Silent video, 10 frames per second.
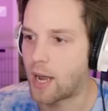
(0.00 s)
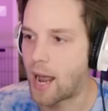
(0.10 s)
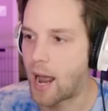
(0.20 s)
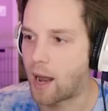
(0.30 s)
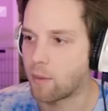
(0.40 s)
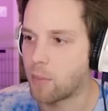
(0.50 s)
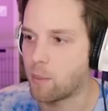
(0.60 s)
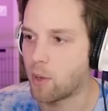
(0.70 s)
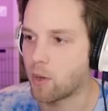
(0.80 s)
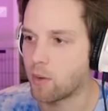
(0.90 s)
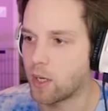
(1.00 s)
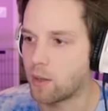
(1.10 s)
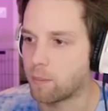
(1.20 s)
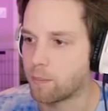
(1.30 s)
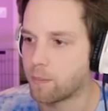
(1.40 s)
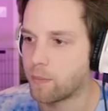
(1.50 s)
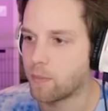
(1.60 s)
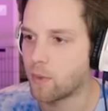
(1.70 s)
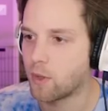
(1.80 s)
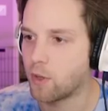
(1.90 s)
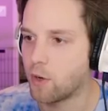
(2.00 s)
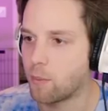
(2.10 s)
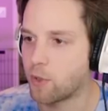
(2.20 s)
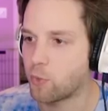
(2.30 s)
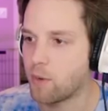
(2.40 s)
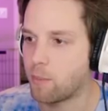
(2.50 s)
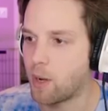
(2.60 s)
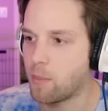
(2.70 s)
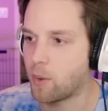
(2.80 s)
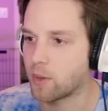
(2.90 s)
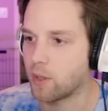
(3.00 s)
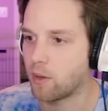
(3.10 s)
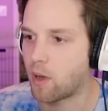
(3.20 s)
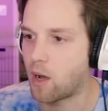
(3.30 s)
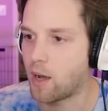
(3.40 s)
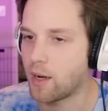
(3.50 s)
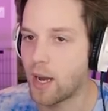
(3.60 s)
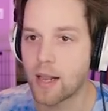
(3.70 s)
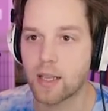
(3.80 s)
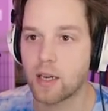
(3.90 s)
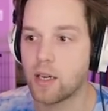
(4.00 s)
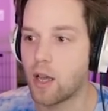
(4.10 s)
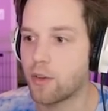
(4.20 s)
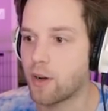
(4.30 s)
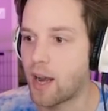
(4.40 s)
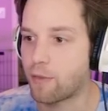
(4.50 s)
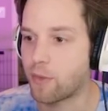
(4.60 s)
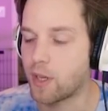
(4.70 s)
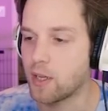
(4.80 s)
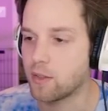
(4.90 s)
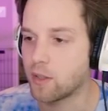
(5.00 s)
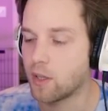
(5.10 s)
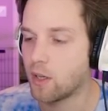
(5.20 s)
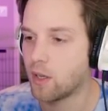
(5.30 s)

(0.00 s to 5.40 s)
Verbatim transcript: Ah, Bumbo, go get him. Dude, between Bumbo and Little Haunt and another half of these?